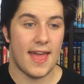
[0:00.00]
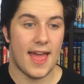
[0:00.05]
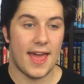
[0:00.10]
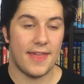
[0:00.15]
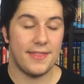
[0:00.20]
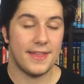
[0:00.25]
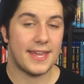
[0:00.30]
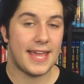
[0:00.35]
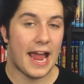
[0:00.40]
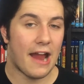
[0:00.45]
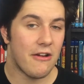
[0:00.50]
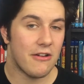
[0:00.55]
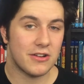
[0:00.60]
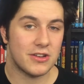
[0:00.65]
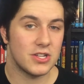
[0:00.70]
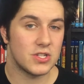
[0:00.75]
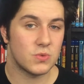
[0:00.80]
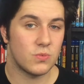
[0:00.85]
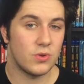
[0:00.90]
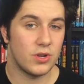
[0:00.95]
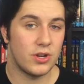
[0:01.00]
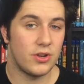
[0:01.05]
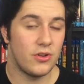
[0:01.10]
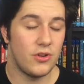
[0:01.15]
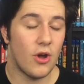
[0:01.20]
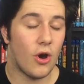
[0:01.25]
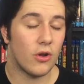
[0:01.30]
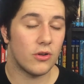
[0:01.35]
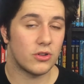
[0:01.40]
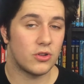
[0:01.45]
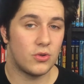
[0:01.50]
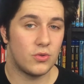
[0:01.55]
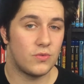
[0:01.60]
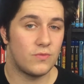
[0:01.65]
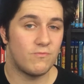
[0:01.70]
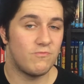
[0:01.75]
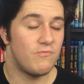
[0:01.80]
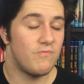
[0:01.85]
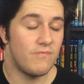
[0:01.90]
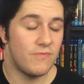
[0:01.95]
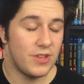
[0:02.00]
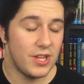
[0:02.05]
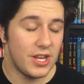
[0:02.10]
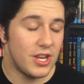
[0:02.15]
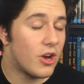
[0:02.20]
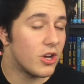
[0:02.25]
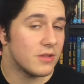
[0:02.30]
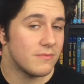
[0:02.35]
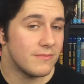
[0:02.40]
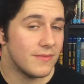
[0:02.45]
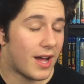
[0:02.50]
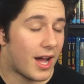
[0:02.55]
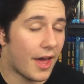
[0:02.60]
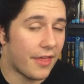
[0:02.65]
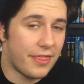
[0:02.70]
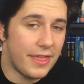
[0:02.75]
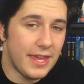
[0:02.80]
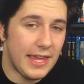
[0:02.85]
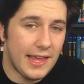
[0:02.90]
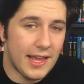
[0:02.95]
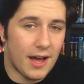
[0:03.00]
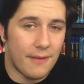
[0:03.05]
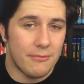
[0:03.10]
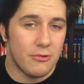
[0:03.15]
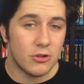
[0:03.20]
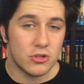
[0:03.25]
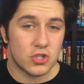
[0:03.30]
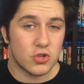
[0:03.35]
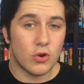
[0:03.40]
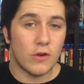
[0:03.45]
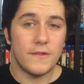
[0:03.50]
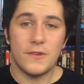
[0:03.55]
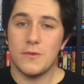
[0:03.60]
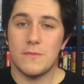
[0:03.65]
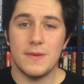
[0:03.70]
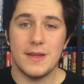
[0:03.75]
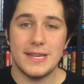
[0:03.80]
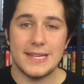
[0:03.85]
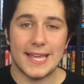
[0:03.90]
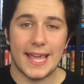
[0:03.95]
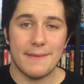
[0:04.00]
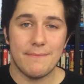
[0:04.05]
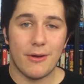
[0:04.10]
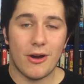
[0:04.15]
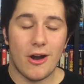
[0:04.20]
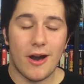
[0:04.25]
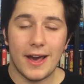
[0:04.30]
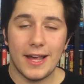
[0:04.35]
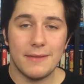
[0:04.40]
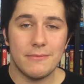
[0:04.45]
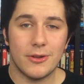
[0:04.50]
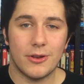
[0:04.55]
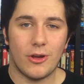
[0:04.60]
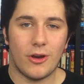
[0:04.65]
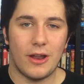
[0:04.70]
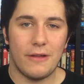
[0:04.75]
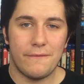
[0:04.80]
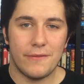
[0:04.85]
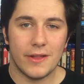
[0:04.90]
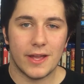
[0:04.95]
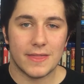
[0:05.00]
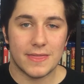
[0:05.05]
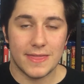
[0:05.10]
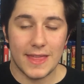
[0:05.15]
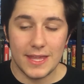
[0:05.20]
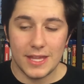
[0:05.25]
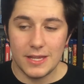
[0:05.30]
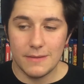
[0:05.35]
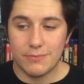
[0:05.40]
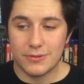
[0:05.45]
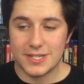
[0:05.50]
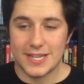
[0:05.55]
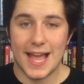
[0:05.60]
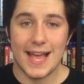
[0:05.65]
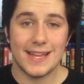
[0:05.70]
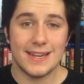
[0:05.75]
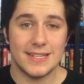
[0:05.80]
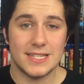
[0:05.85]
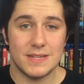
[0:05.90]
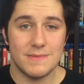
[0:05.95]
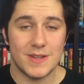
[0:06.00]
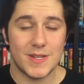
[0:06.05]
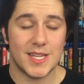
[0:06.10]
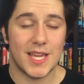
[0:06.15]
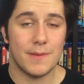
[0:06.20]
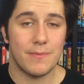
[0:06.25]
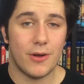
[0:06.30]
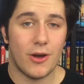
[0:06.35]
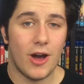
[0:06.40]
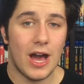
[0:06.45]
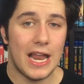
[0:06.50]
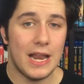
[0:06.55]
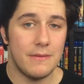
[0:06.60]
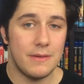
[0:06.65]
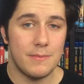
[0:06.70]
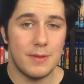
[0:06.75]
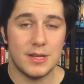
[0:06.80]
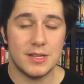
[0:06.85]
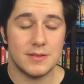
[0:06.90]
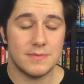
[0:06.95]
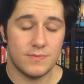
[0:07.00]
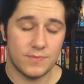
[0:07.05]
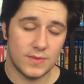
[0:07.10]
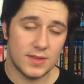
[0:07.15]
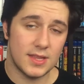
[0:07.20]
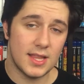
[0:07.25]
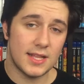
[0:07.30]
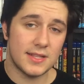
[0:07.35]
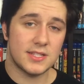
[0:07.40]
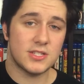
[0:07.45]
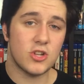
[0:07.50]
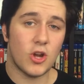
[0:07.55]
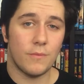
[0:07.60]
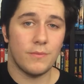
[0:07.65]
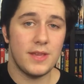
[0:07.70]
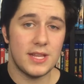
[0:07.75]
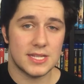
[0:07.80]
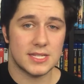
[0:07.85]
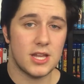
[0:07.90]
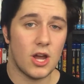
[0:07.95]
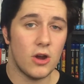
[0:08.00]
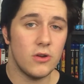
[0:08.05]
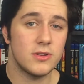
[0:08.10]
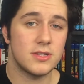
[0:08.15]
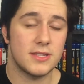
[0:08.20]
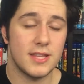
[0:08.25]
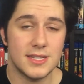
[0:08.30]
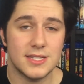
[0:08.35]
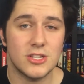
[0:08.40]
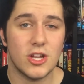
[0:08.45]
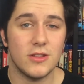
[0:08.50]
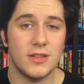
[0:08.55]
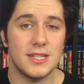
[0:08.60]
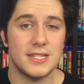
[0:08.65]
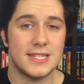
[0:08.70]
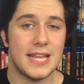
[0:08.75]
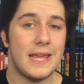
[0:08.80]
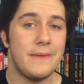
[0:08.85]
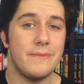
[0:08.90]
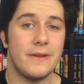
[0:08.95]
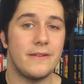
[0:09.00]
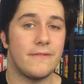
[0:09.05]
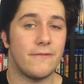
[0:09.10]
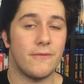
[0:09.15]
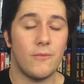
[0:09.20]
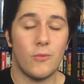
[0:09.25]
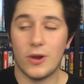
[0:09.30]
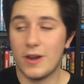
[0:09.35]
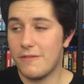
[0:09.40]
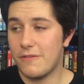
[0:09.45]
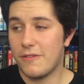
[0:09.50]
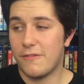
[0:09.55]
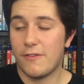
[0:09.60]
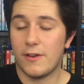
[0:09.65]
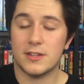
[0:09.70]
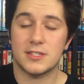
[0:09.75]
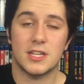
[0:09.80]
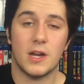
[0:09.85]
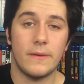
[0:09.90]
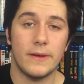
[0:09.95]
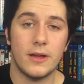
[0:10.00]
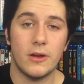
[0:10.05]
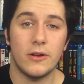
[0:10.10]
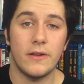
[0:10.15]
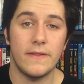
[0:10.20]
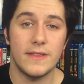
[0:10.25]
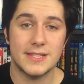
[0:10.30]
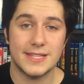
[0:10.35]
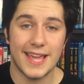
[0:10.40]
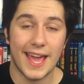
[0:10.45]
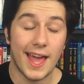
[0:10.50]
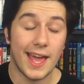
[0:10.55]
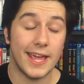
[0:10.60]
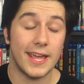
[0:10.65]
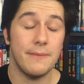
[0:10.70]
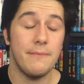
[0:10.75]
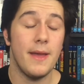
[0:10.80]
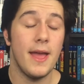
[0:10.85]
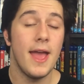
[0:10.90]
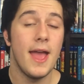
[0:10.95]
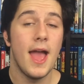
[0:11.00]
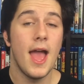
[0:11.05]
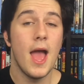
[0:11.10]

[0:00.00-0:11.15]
And the characters were not, I'm not sure if you were meant to get behind them or not. I feel like they're your protagonists. You're meant to get behind them. You're meant to, let's stop this ghost. Let's stop this demon from whatever the fuck's going on in this game.